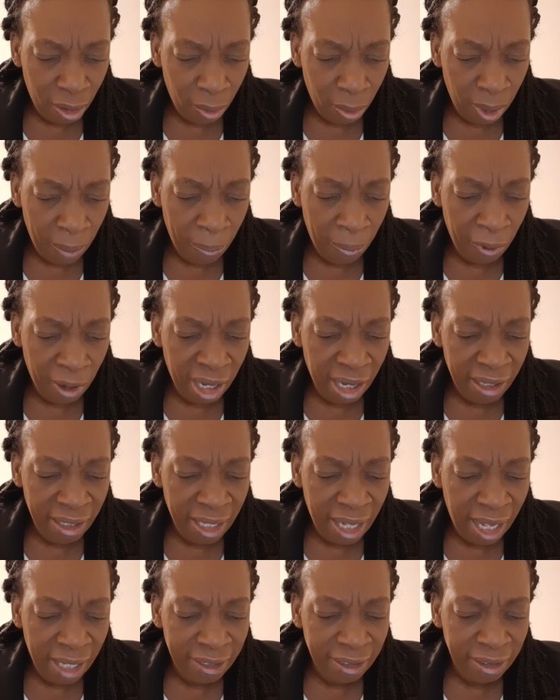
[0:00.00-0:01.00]
We pray
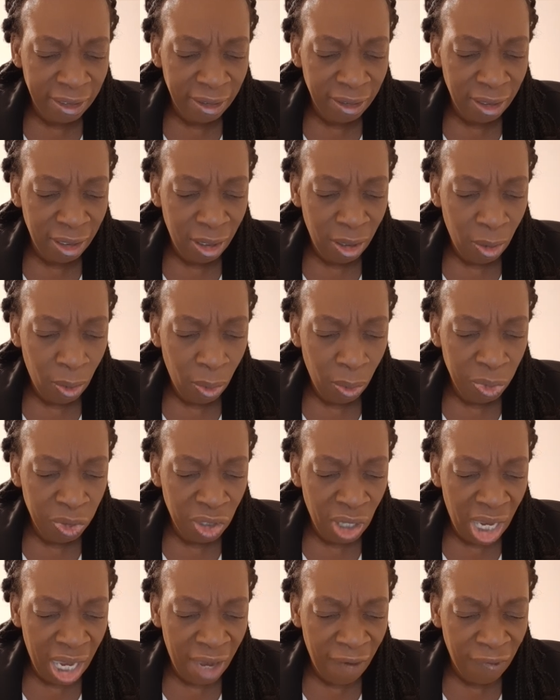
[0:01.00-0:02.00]
that
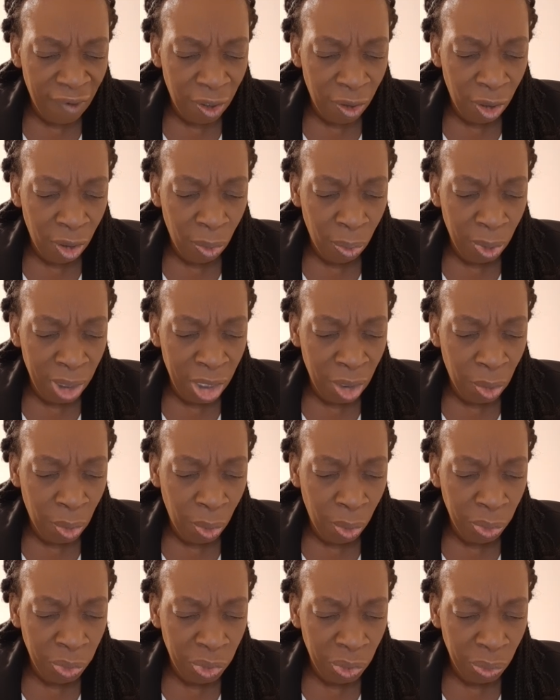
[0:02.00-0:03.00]
whosoever we
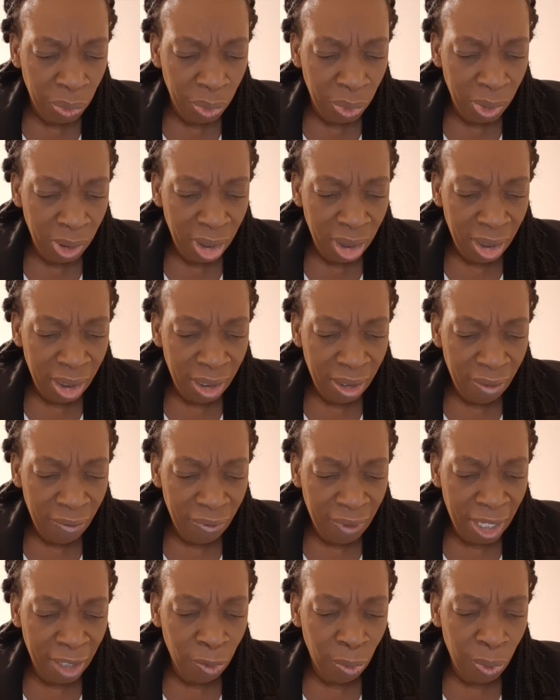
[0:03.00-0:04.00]
go to,
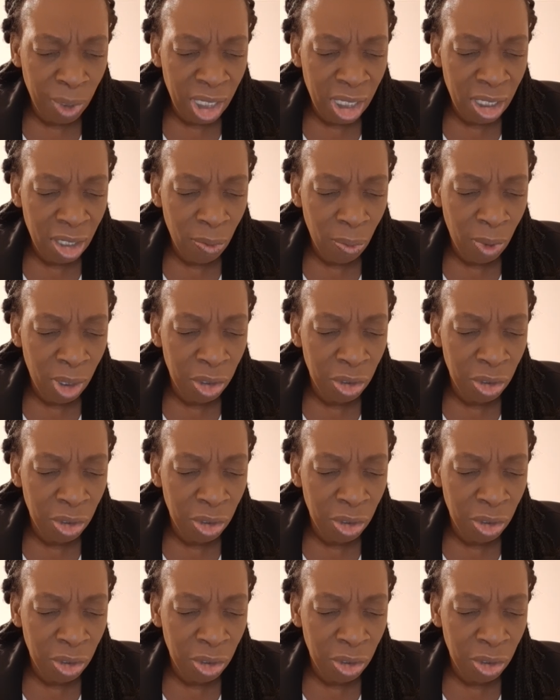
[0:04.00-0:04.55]
that we will